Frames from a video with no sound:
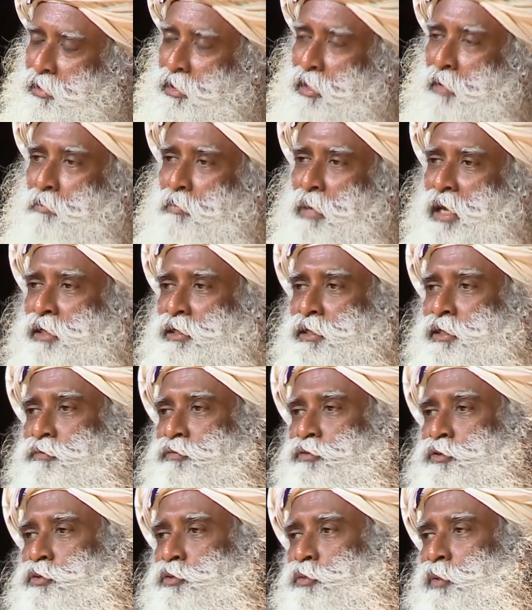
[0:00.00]
the best of
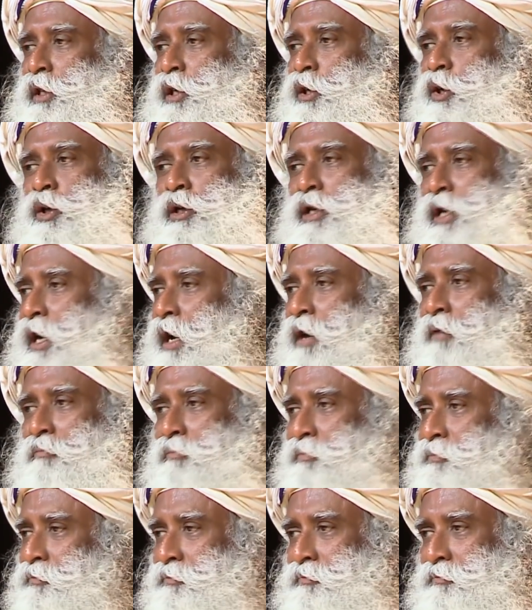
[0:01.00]
you will not come.
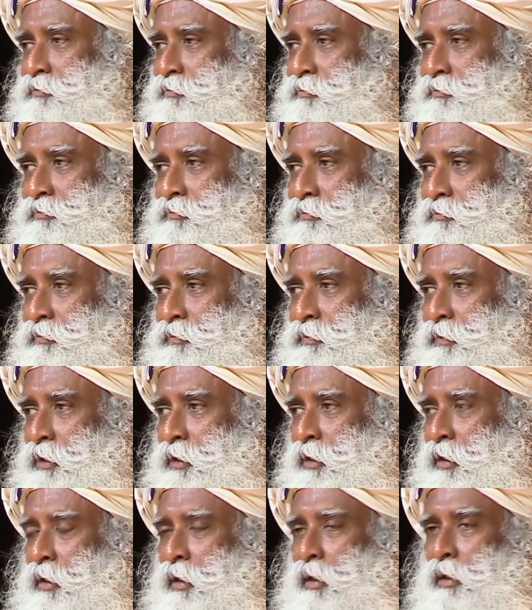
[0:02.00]

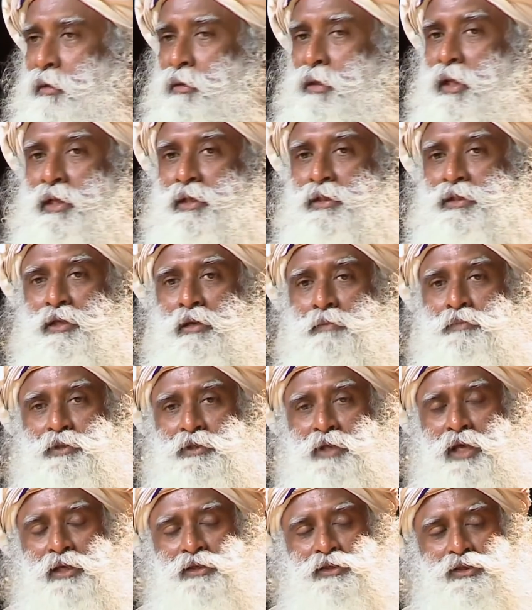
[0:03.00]
There is
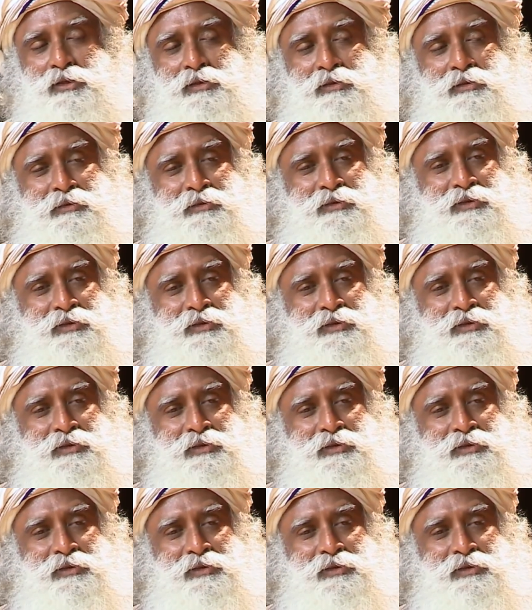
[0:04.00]
substantial